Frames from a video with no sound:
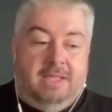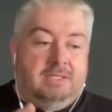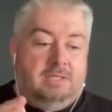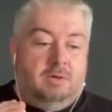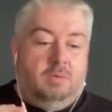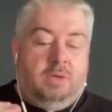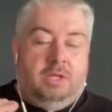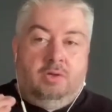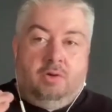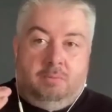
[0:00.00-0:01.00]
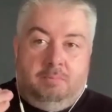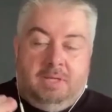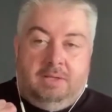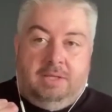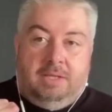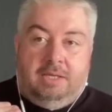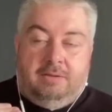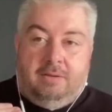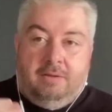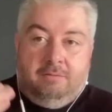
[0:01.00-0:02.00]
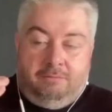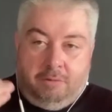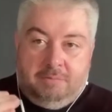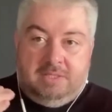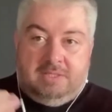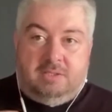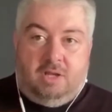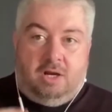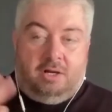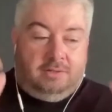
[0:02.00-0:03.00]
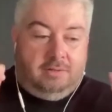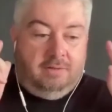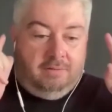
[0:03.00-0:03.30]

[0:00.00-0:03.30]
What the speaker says: So when you're building it from the start,